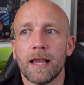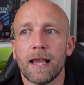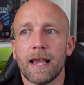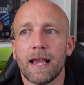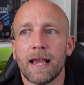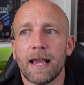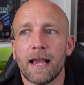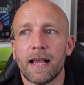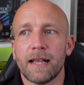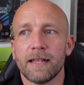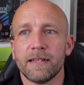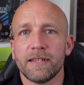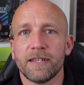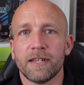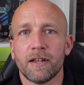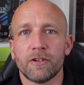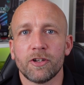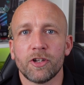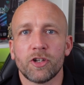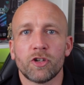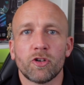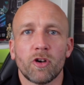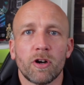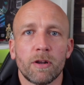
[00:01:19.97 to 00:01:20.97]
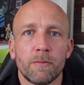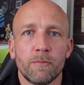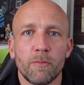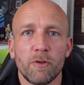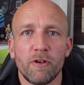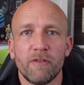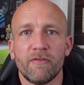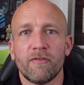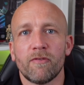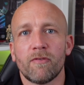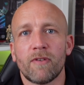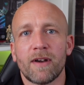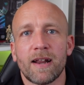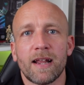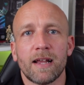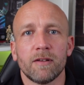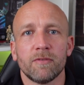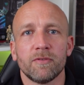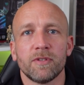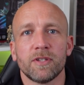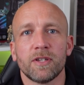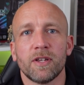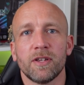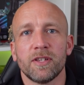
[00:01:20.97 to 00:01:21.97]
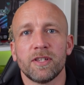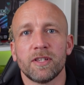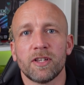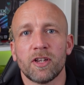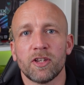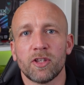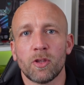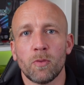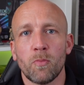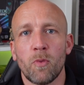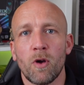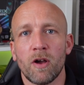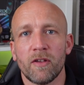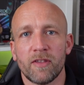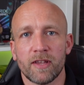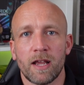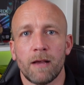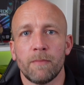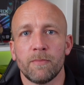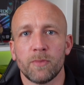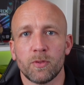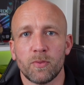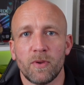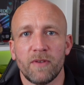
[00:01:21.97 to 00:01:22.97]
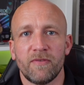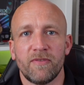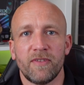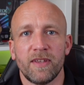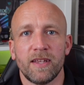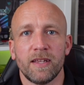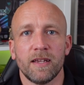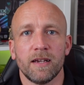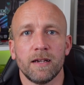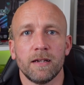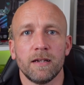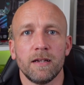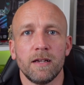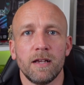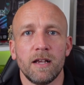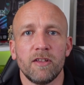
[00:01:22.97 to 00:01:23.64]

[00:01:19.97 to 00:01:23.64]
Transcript: and you're trying to move around because the wire that comes with the